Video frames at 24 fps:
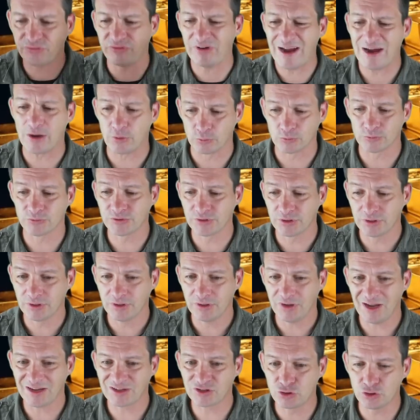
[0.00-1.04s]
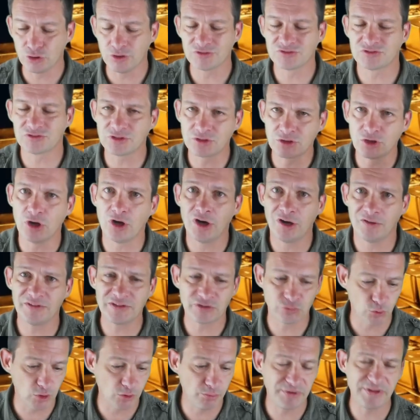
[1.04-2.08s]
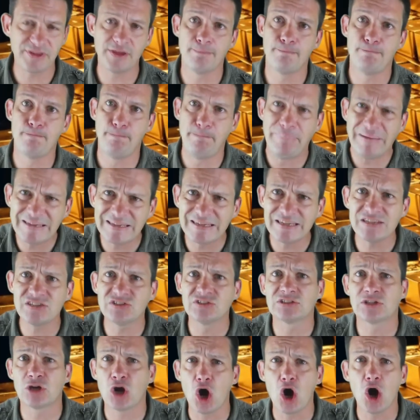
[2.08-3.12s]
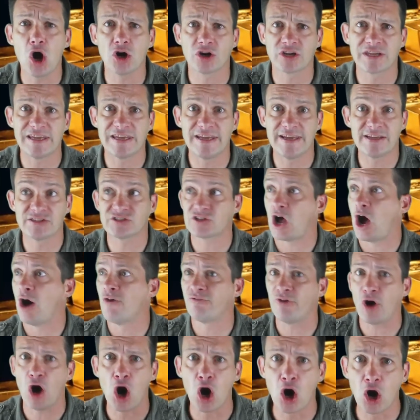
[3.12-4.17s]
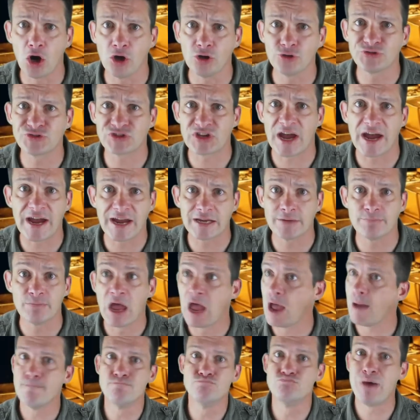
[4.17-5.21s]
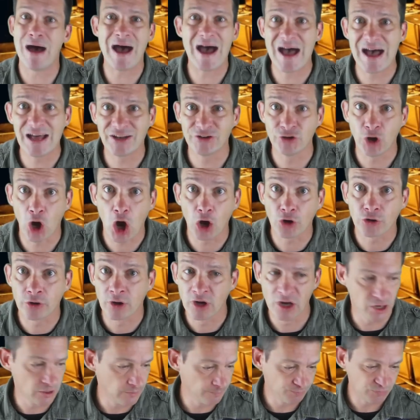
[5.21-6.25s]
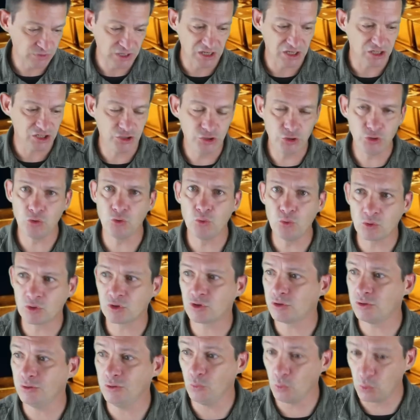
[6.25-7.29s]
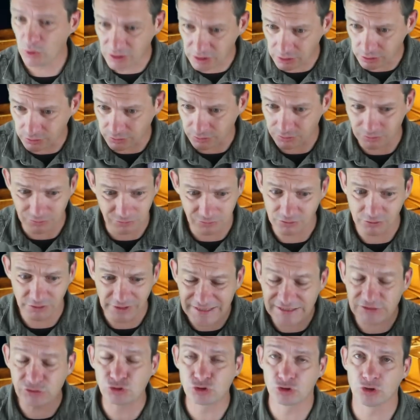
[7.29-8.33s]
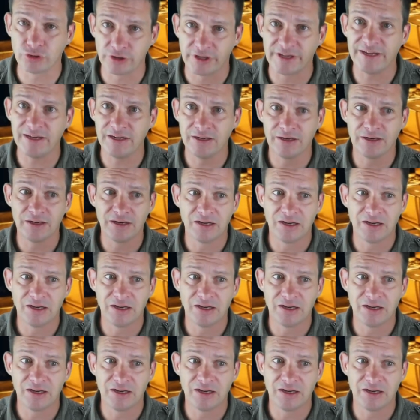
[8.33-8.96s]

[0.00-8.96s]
found and goes to court, this will be the biggest court case of all time, bar none. You will literally,